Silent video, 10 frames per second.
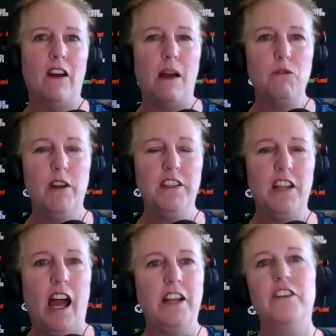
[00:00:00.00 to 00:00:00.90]
i'm going to
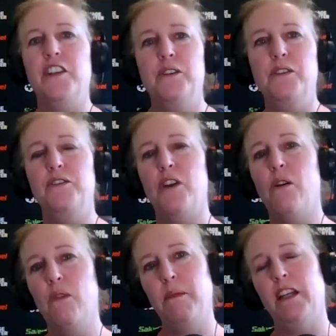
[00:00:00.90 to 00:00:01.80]
hire you you
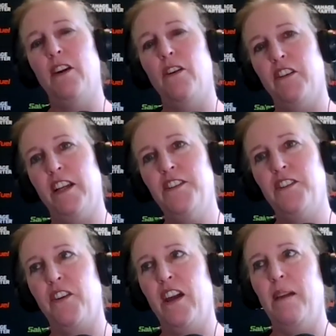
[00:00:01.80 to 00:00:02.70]
don't want me to go to your
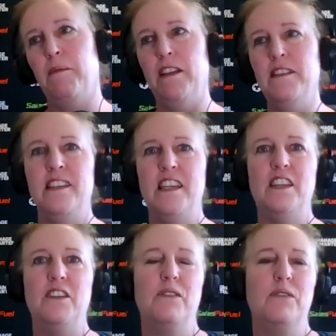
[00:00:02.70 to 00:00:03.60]
instagram and
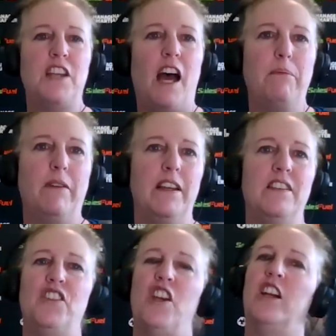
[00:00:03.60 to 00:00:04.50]
see you
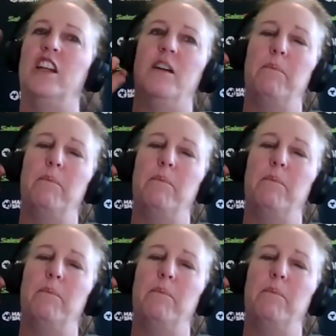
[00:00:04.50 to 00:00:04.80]
topless chugging a